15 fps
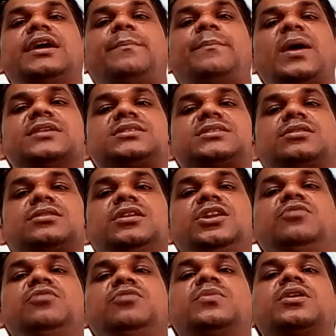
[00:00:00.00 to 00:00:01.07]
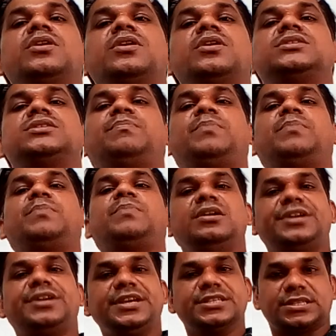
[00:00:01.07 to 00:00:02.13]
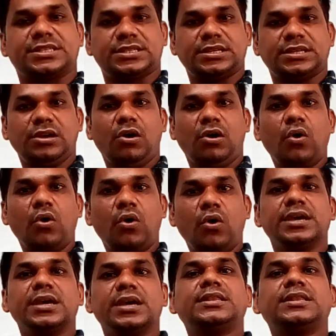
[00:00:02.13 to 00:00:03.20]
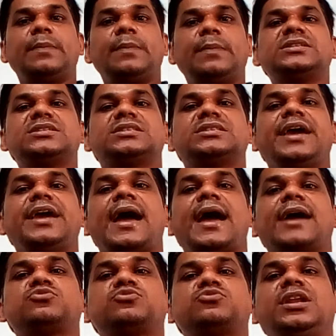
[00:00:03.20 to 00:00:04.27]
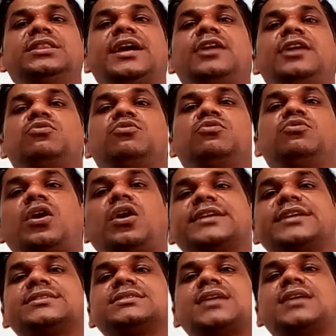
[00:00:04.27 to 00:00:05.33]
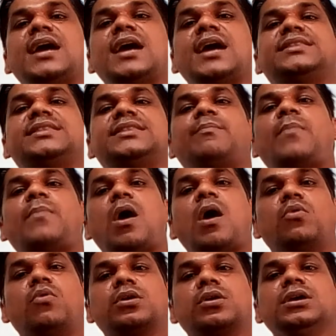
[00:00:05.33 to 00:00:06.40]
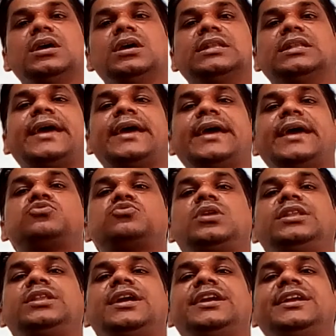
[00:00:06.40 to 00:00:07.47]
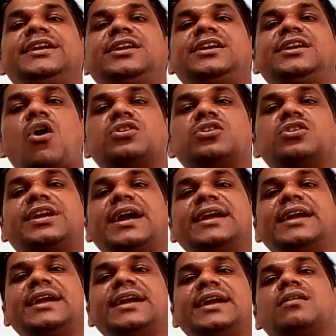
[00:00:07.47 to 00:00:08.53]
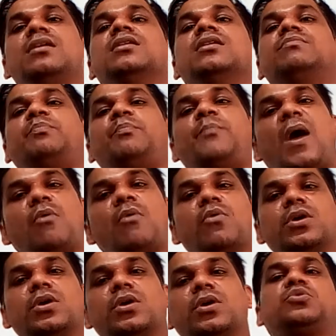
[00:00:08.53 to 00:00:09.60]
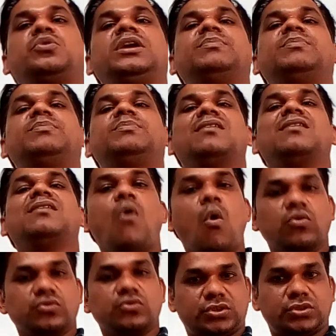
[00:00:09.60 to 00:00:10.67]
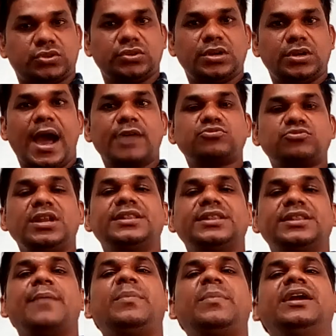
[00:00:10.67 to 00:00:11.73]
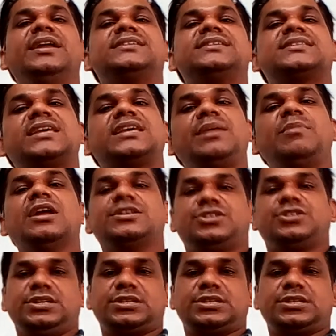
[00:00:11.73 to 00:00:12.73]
faced numerous difficulties. Okay, that means they do not exercise their power. They did not get their power to give that vote. Actually they have been discriminated.